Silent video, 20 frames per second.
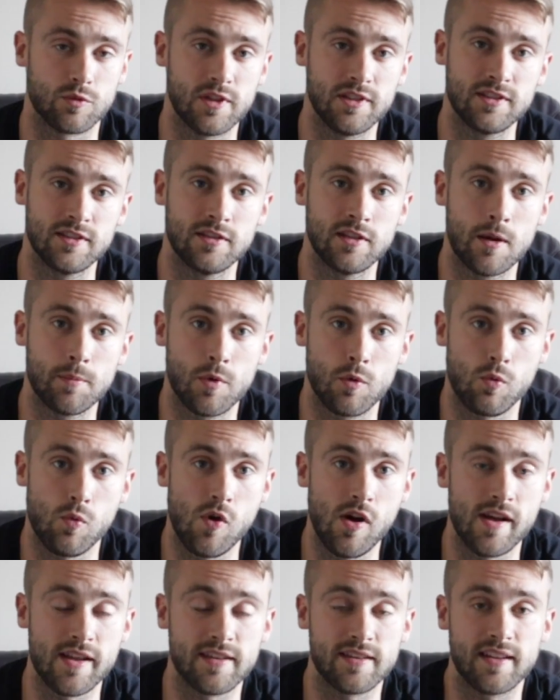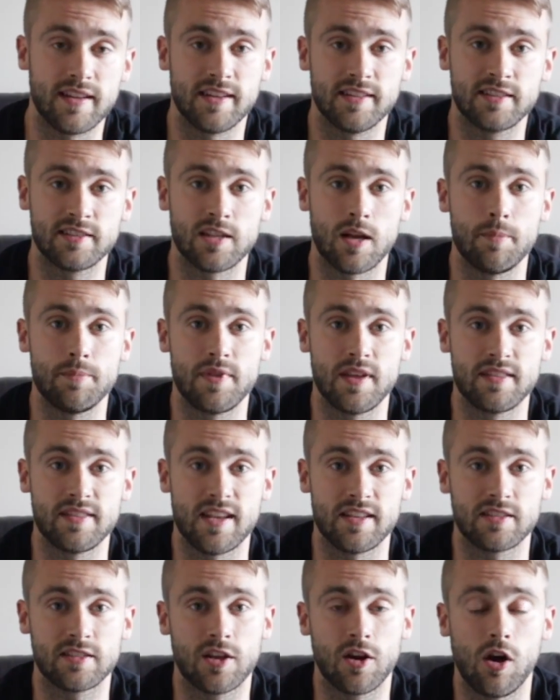Reason number one is something
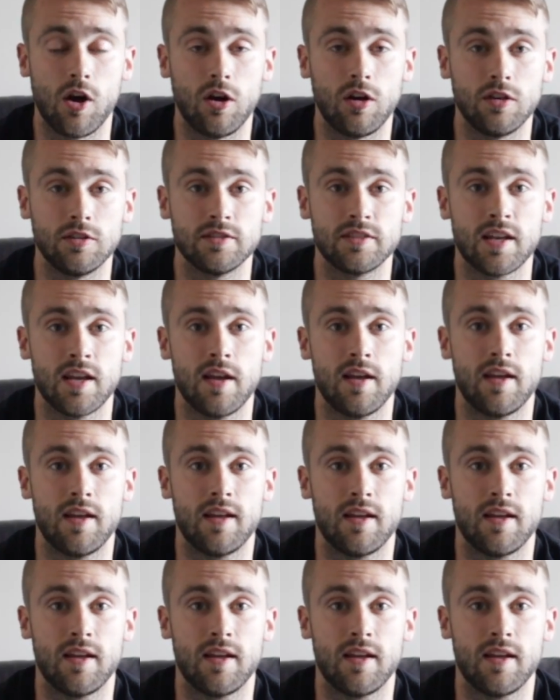that's called